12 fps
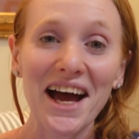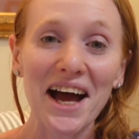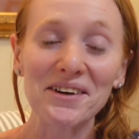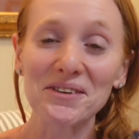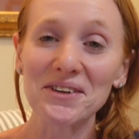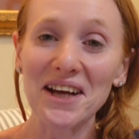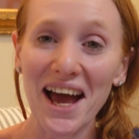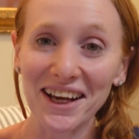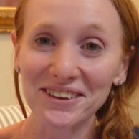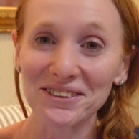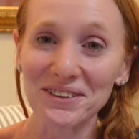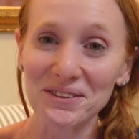I'm going to
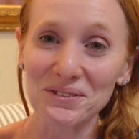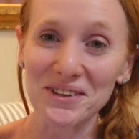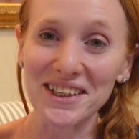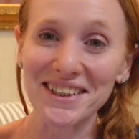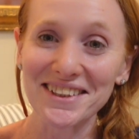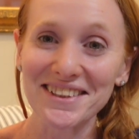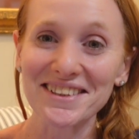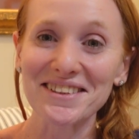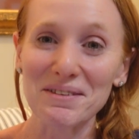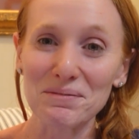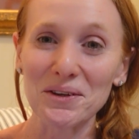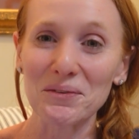actually read
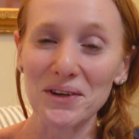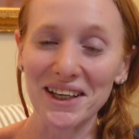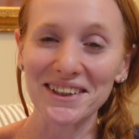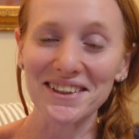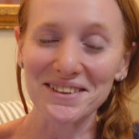Something Wicked